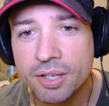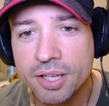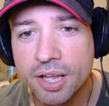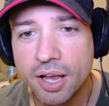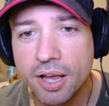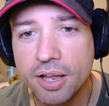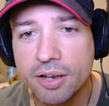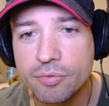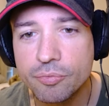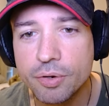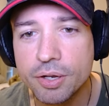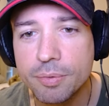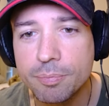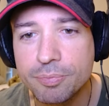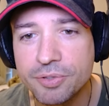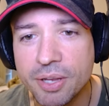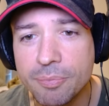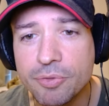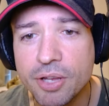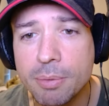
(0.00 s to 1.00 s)

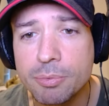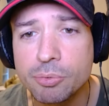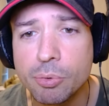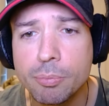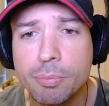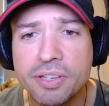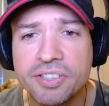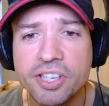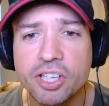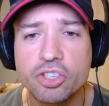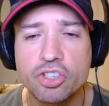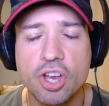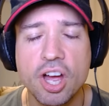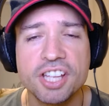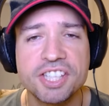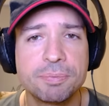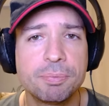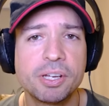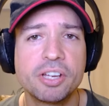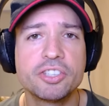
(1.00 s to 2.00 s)
And sometimes we're missing
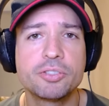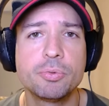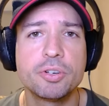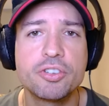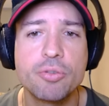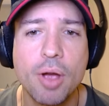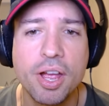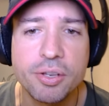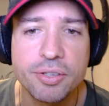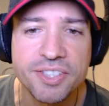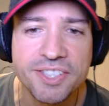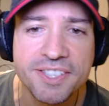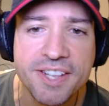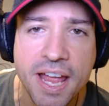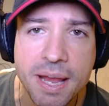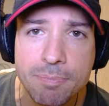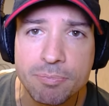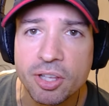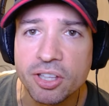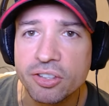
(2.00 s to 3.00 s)
shots because we're trying to
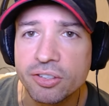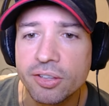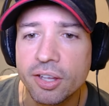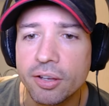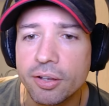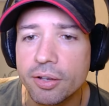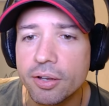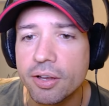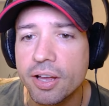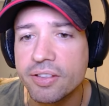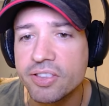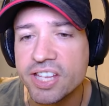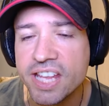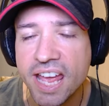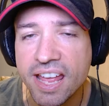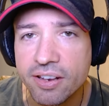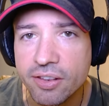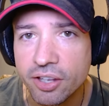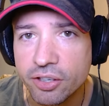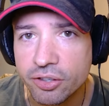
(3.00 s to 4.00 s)
snipe
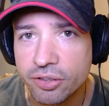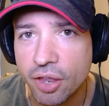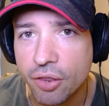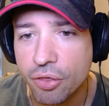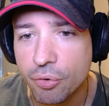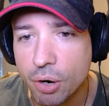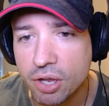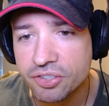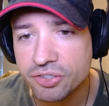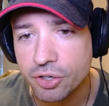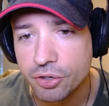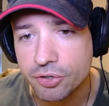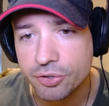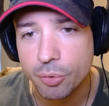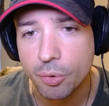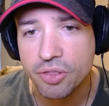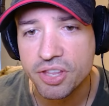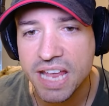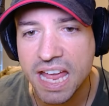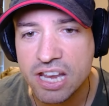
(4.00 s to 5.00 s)
the thrusters
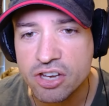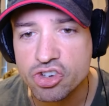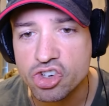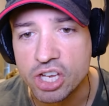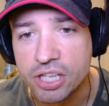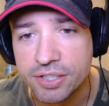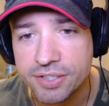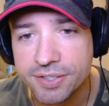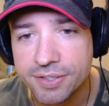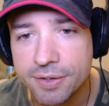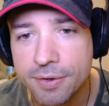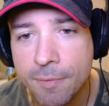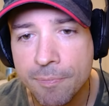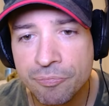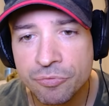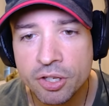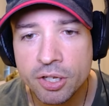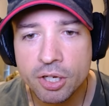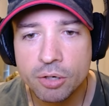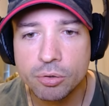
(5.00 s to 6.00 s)
or the engines.
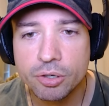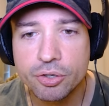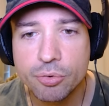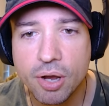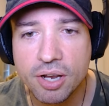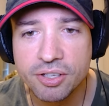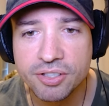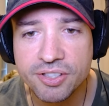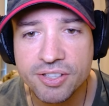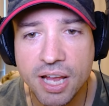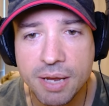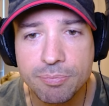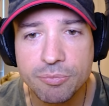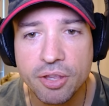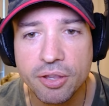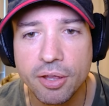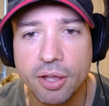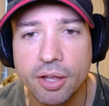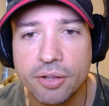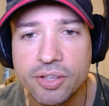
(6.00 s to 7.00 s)
We're trying to snipe
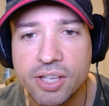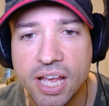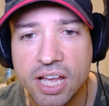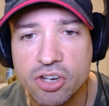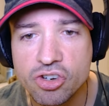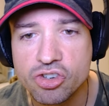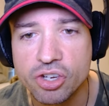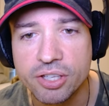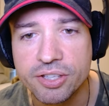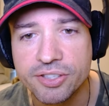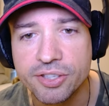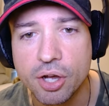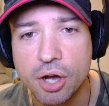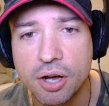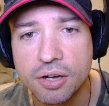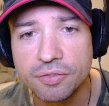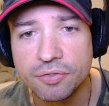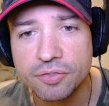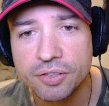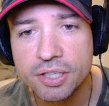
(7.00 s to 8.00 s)
the engines
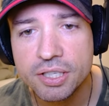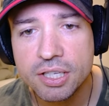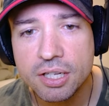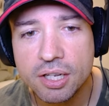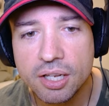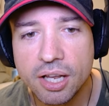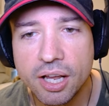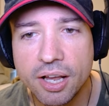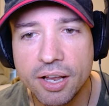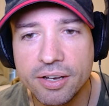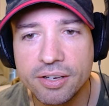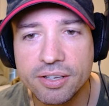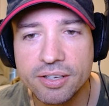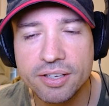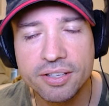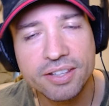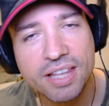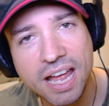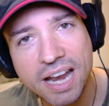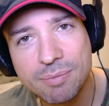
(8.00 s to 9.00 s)
off, and
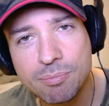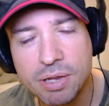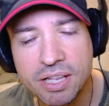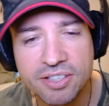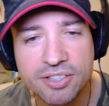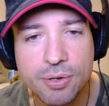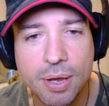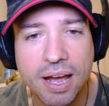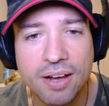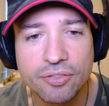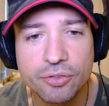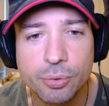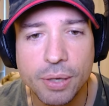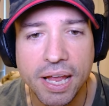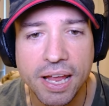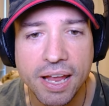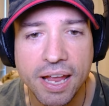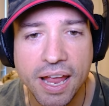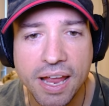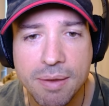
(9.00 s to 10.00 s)
that means you have to
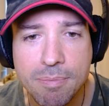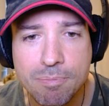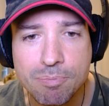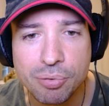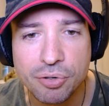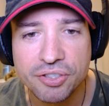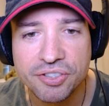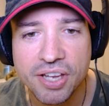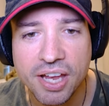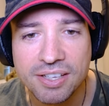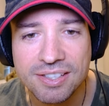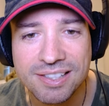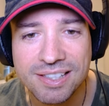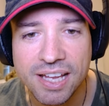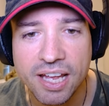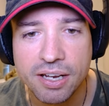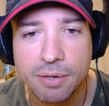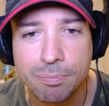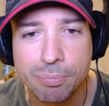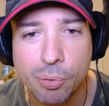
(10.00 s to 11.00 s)
aim
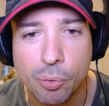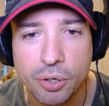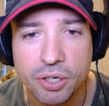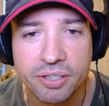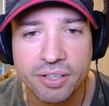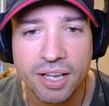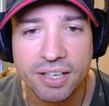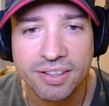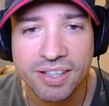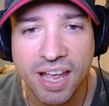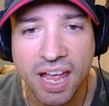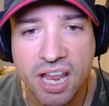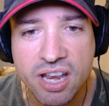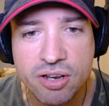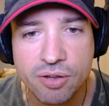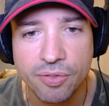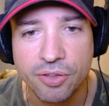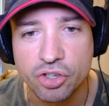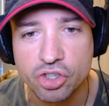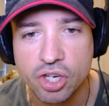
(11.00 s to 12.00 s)
precisely at a point at the end
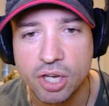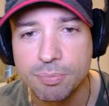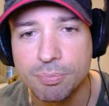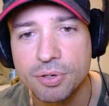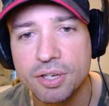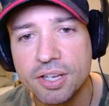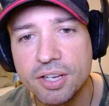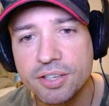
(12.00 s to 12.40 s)
of the ship.